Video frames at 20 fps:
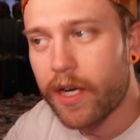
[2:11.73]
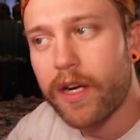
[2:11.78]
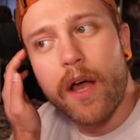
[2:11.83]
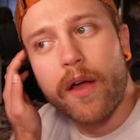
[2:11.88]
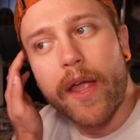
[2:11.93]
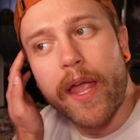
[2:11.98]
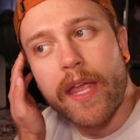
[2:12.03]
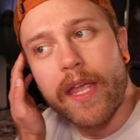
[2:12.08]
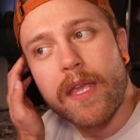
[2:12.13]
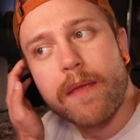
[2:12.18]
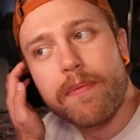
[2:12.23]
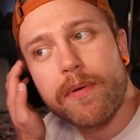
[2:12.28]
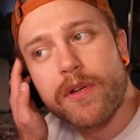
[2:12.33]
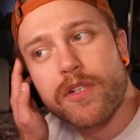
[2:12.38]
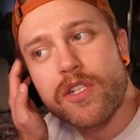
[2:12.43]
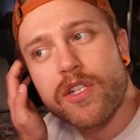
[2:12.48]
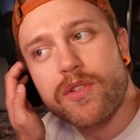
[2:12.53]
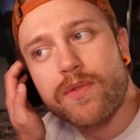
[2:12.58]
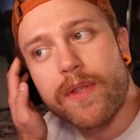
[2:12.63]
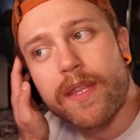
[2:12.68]
Okay, he
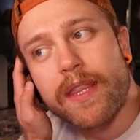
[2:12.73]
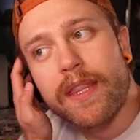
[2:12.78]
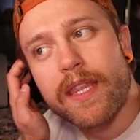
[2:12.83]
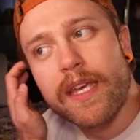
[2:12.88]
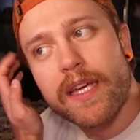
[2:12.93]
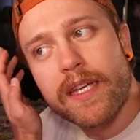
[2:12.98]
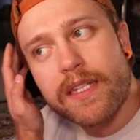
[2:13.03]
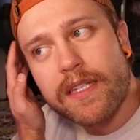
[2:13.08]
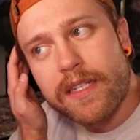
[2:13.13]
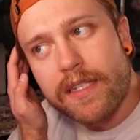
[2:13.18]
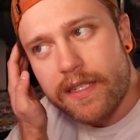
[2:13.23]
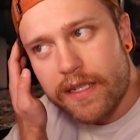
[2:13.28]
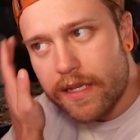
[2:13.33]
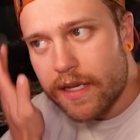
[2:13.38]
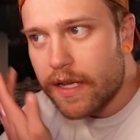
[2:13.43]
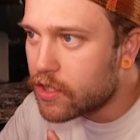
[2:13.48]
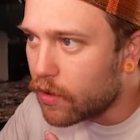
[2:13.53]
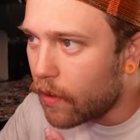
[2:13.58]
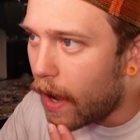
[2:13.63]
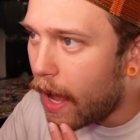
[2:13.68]
pushes with this,
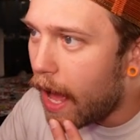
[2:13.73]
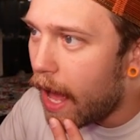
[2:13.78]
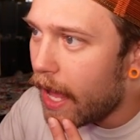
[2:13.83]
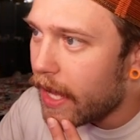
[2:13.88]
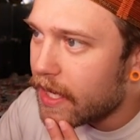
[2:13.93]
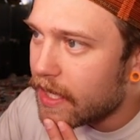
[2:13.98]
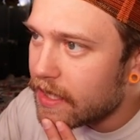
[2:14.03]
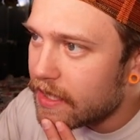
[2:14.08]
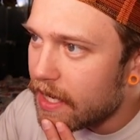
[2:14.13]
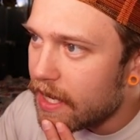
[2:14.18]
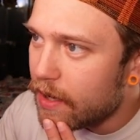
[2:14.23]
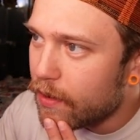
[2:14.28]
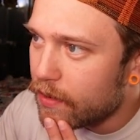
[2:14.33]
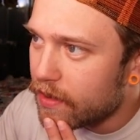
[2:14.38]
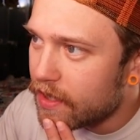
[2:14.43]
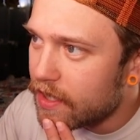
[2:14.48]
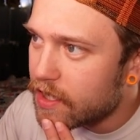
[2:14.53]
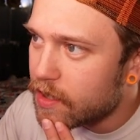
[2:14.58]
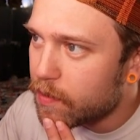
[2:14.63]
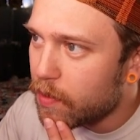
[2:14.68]
so I can take
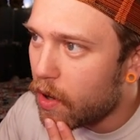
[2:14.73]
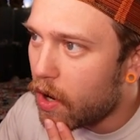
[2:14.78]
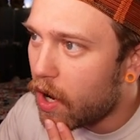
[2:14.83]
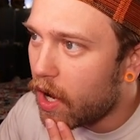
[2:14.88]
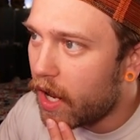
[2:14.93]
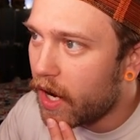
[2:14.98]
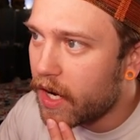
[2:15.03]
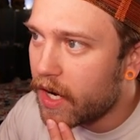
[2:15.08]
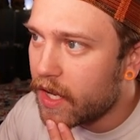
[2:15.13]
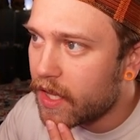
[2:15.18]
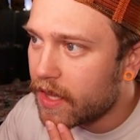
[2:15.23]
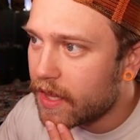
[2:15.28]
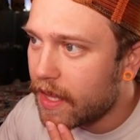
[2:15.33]
with this pawn.